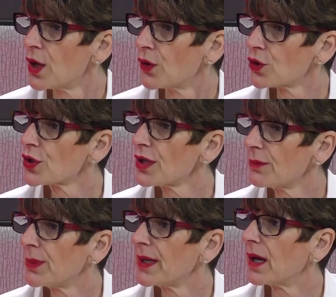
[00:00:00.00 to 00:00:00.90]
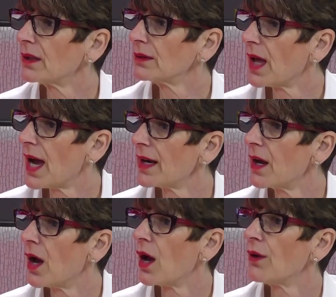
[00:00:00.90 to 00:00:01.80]
there's going to be a lot
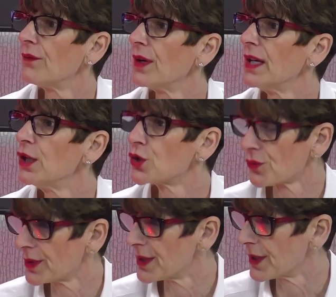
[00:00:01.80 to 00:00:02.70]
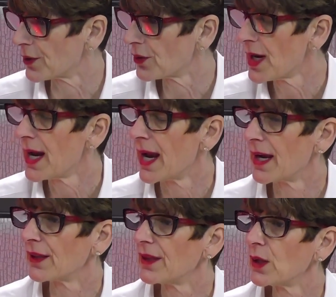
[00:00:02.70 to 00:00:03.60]
of injuries here,
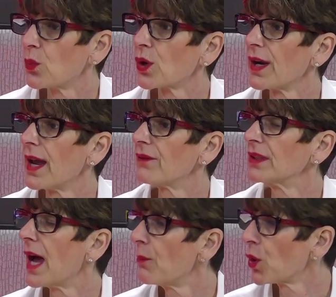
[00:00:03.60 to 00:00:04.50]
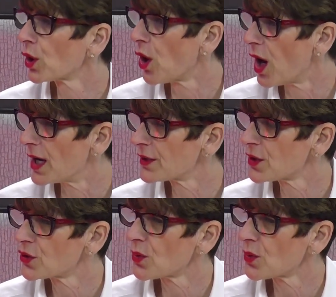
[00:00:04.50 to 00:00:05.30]
and I think we're going to have a lot more costs.